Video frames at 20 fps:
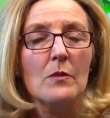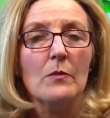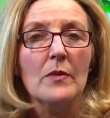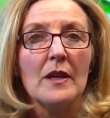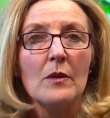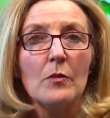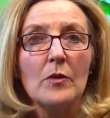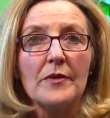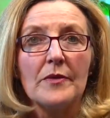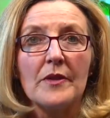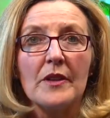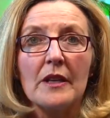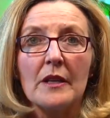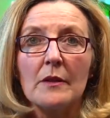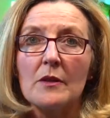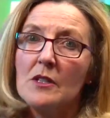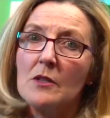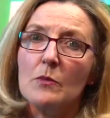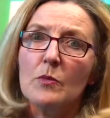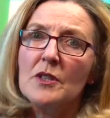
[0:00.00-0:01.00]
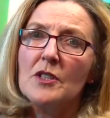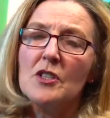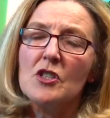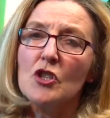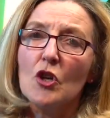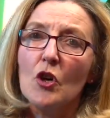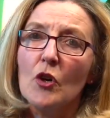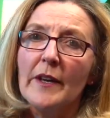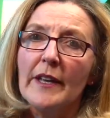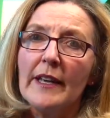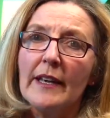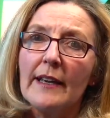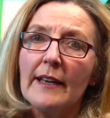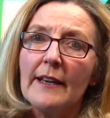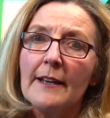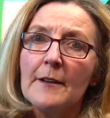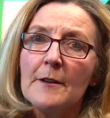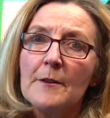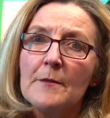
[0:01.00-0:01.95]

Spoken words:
me with the tonic.